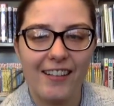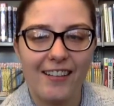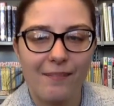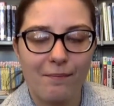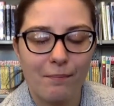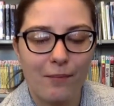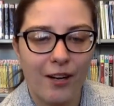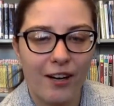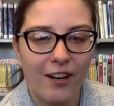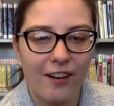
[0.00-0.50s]

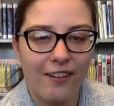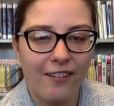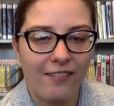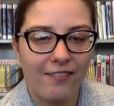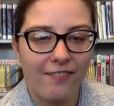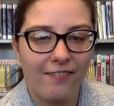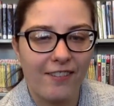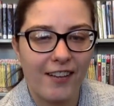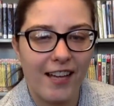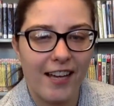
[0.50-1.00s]

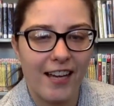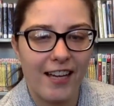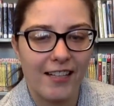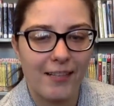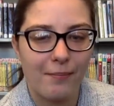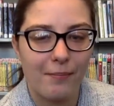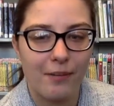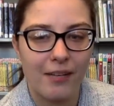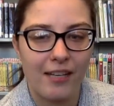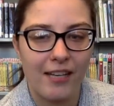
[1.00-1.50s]

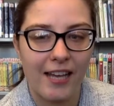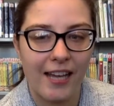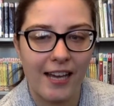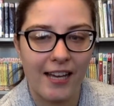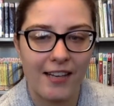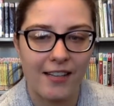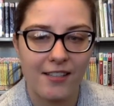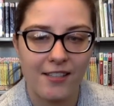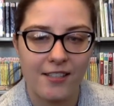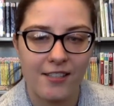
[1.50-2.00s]
Perfect.
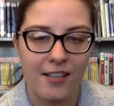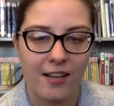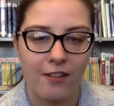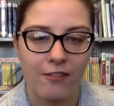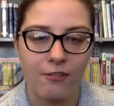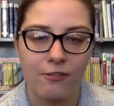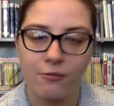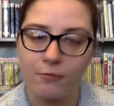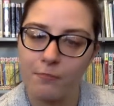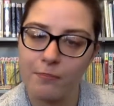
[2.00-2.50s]
Bananas start
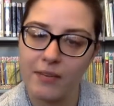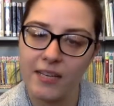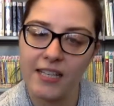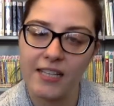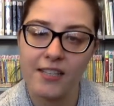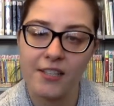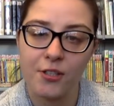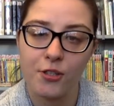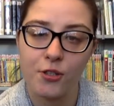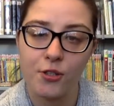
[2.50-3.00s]
with B
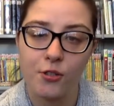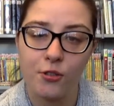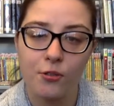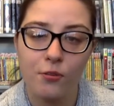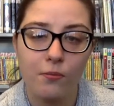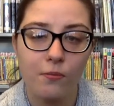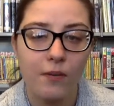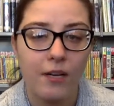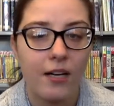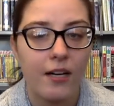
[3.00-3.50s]

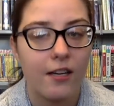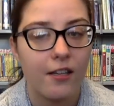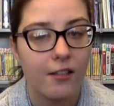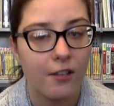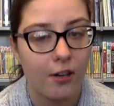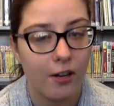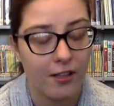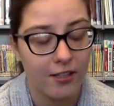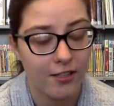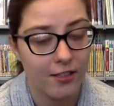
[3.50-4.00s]
too.
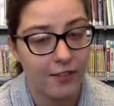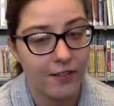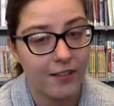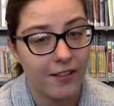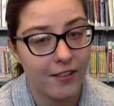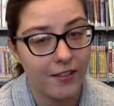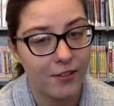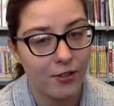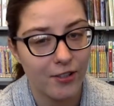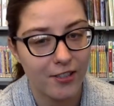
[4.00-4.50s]
They're also a
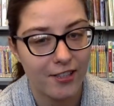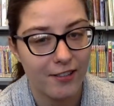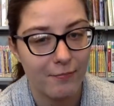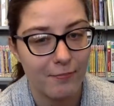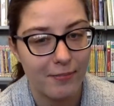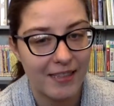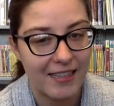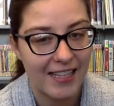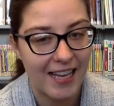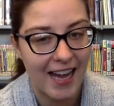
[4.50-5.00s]
good source of
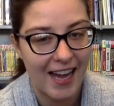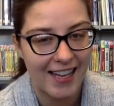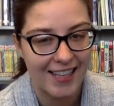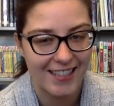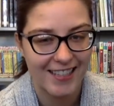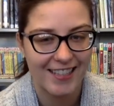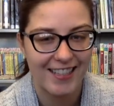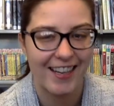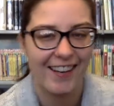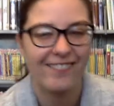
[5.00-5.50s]

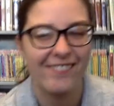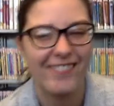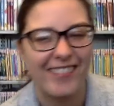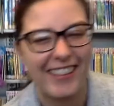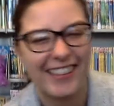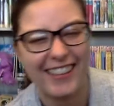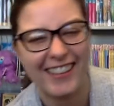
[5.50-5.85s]
potassium.